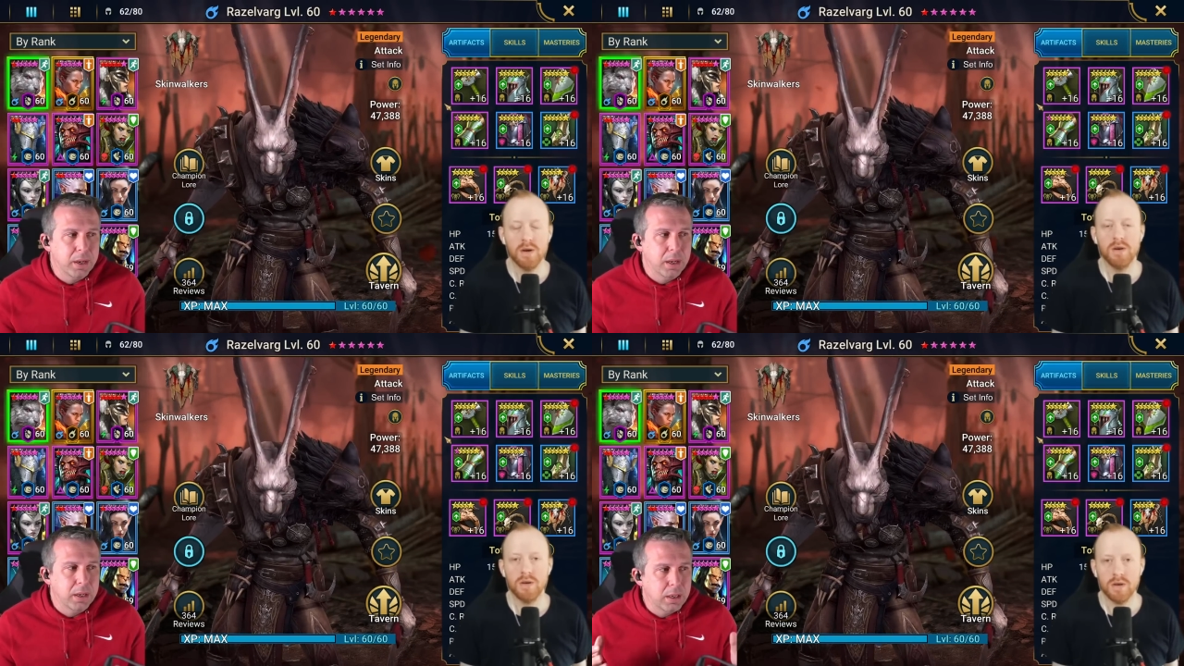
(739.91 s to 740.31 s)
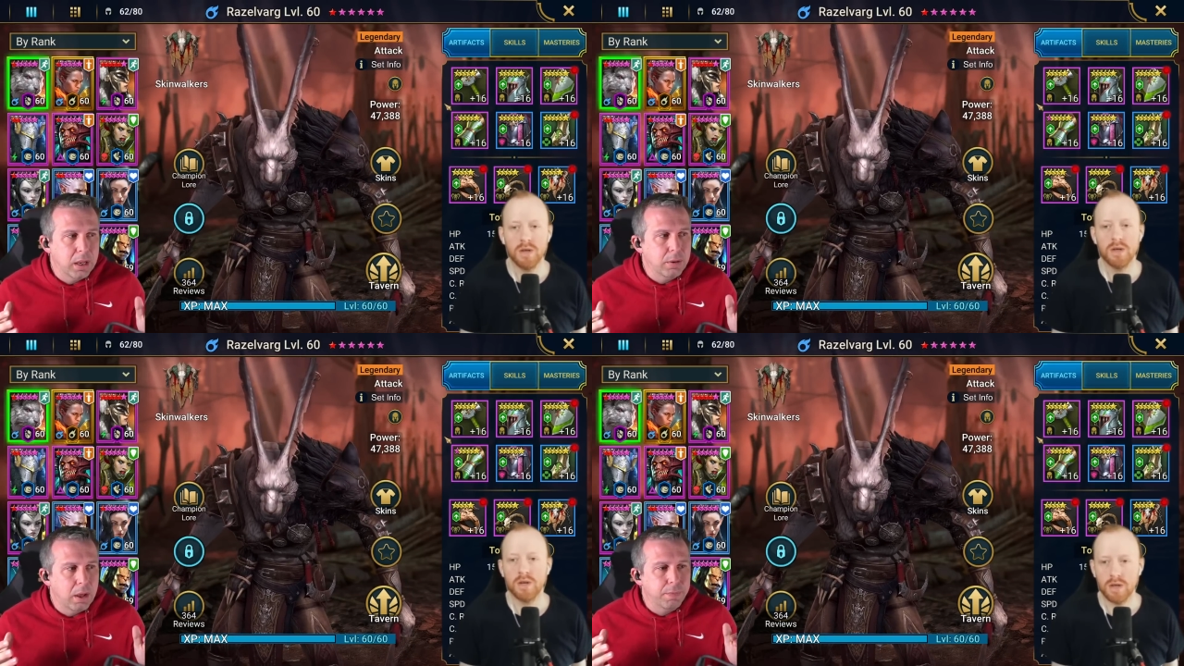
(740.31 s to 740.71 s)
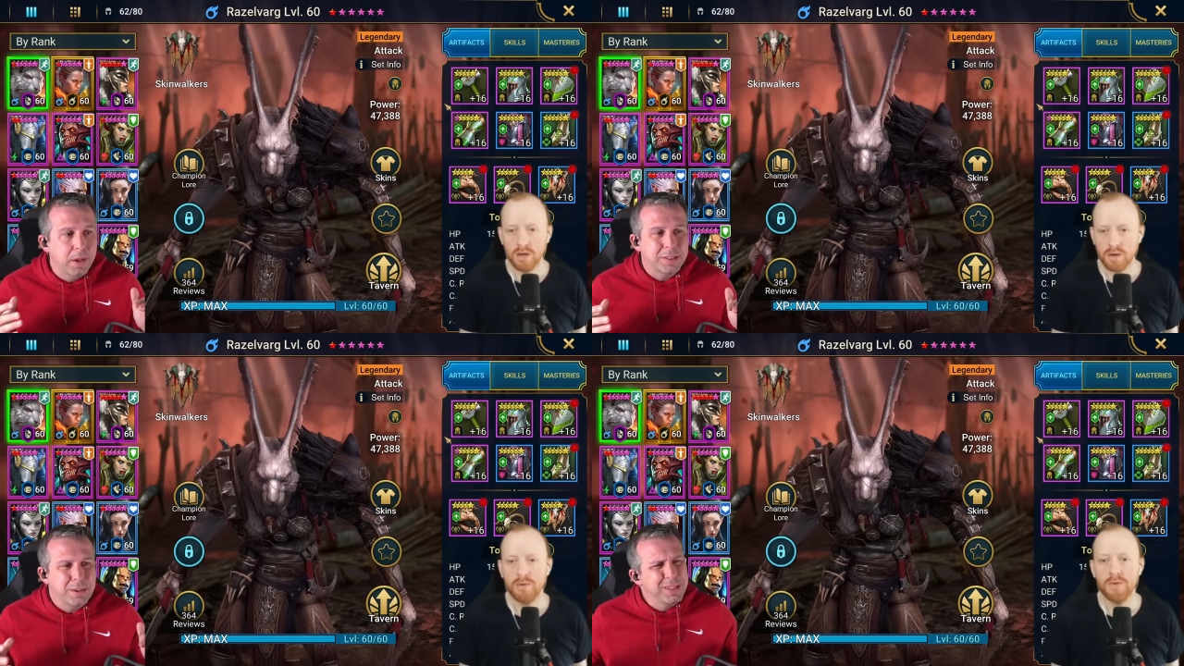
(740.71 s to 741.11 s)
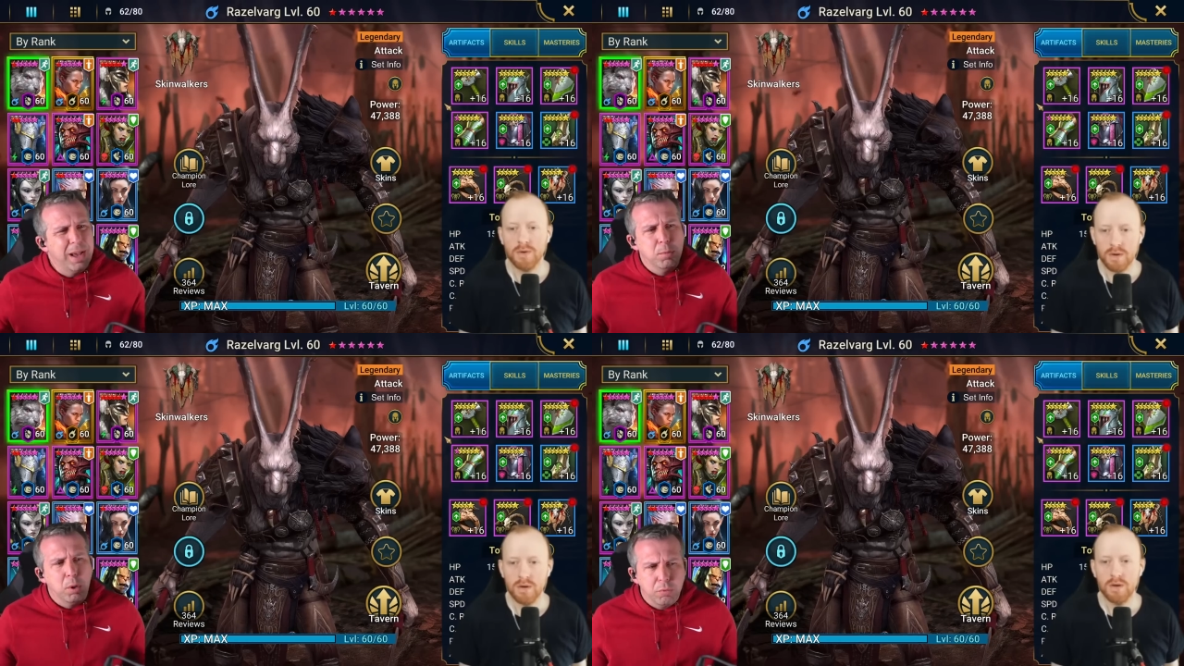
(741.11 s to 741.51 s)
Speaker 1: Like at first, I was
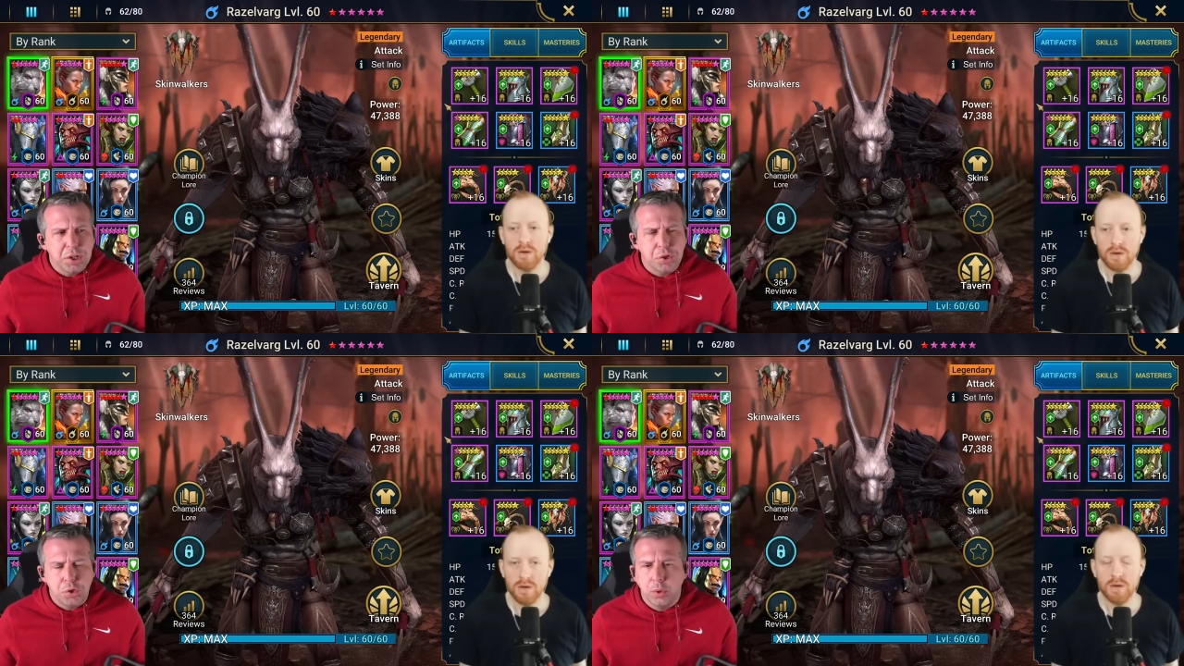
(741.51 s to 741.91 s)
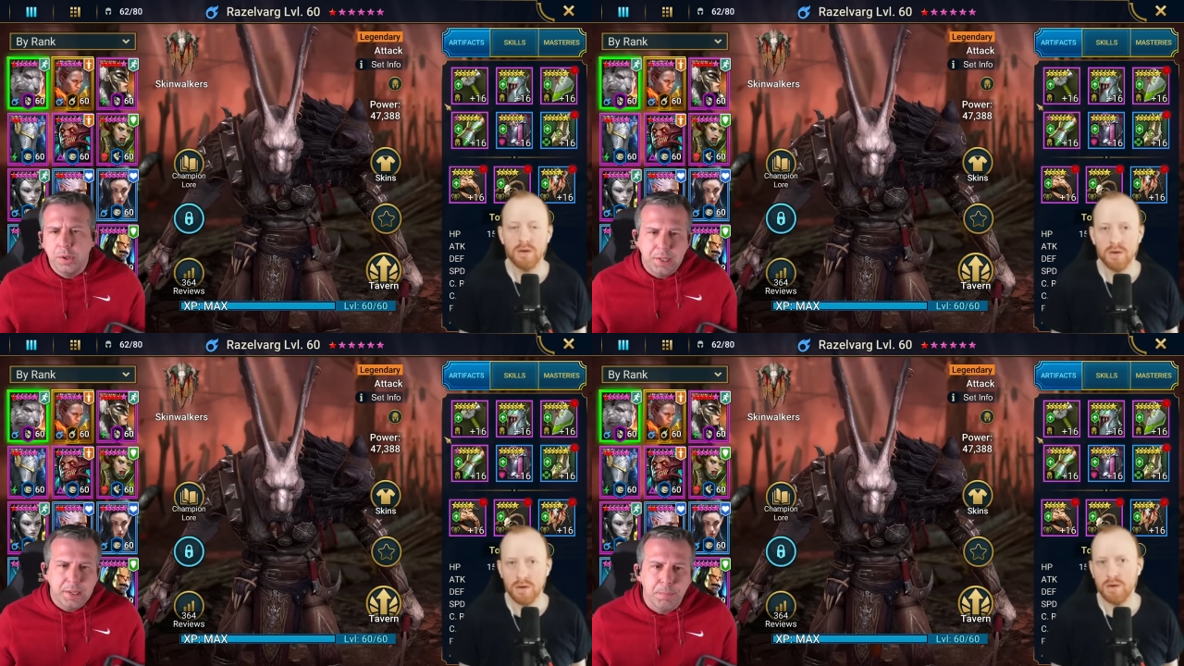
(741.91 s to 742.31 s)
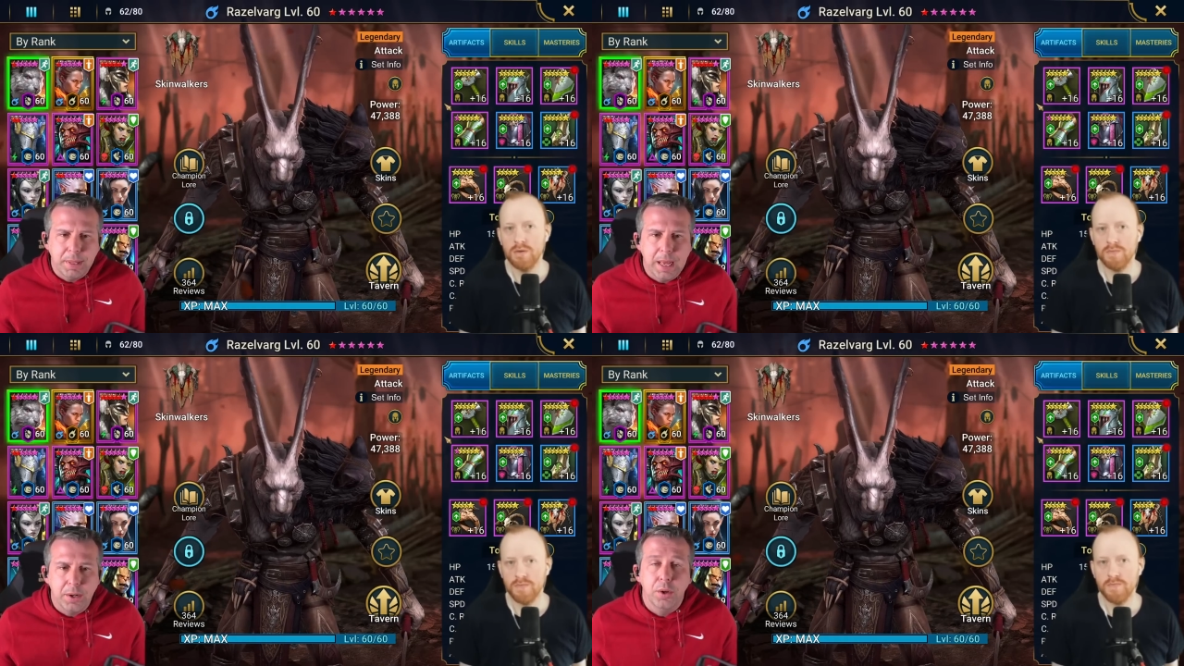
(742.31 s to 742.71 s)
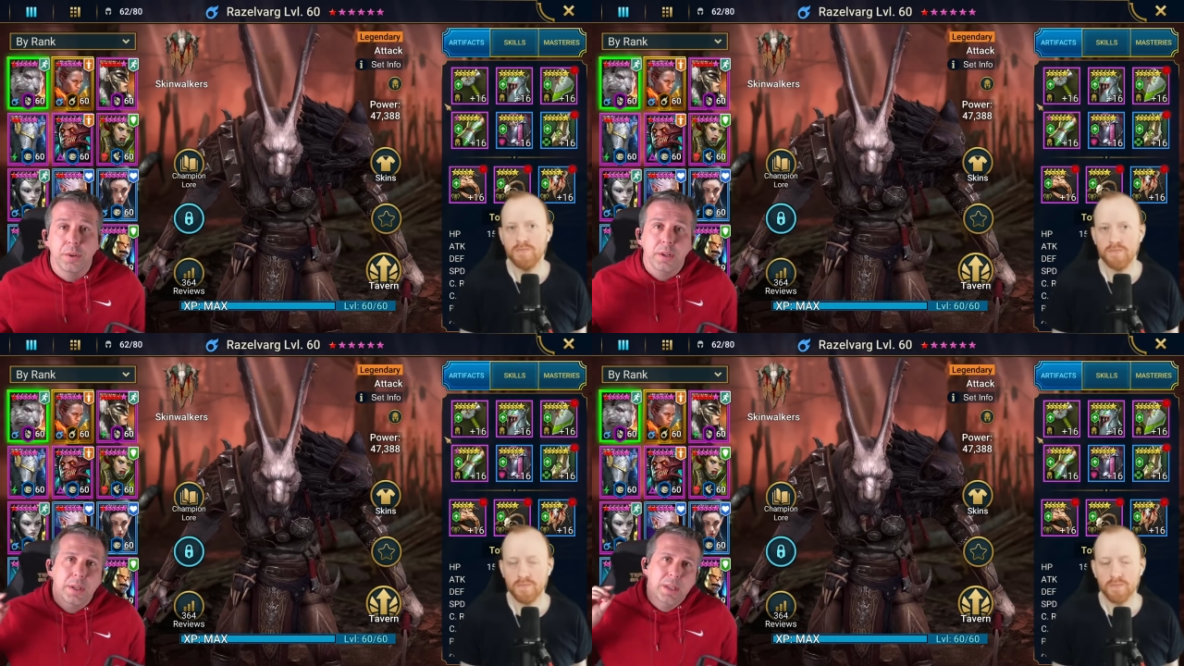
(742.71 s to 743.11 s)
like, I'm not really sure is he going to be that
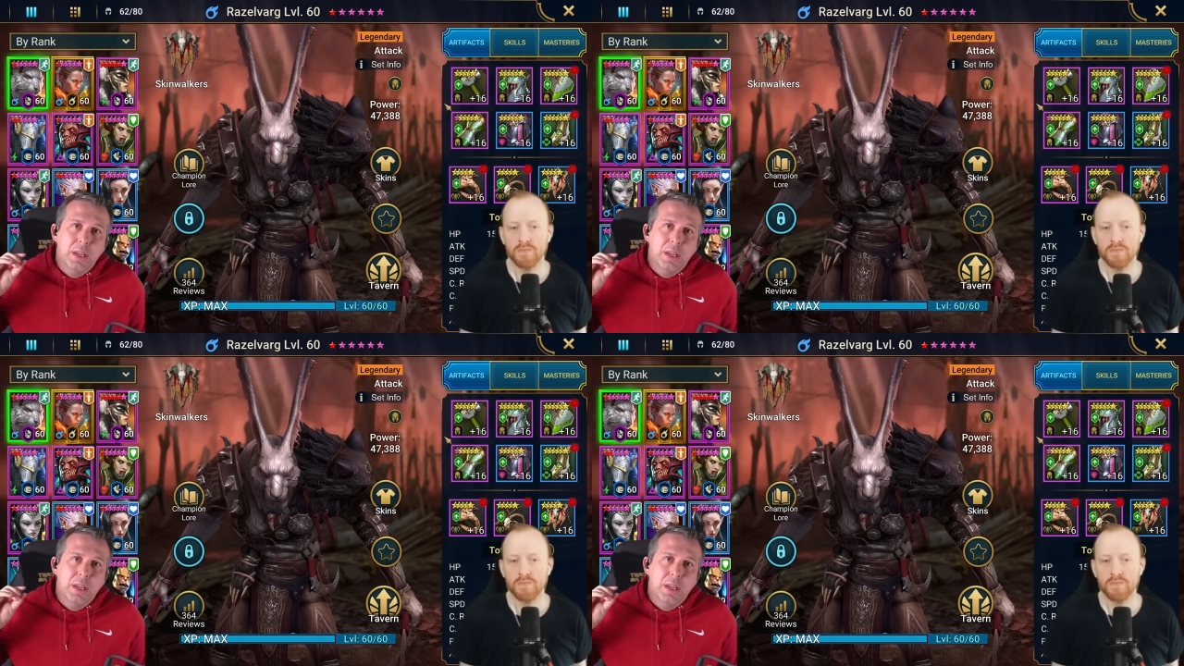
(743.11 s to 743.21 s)
good.